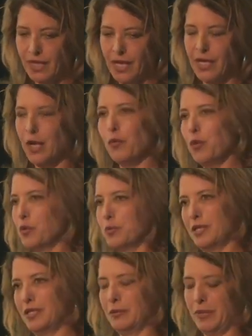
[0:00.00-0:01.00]
And I won't
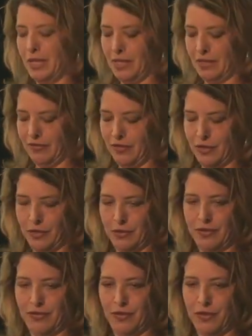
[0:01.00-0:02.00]
participate if
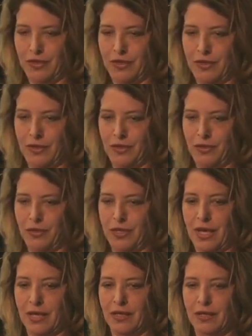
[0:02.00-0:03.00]
you continue to do
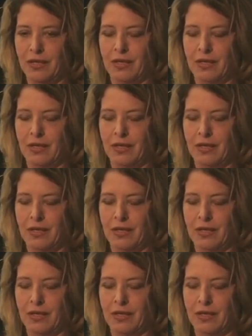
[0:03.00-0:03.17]
that.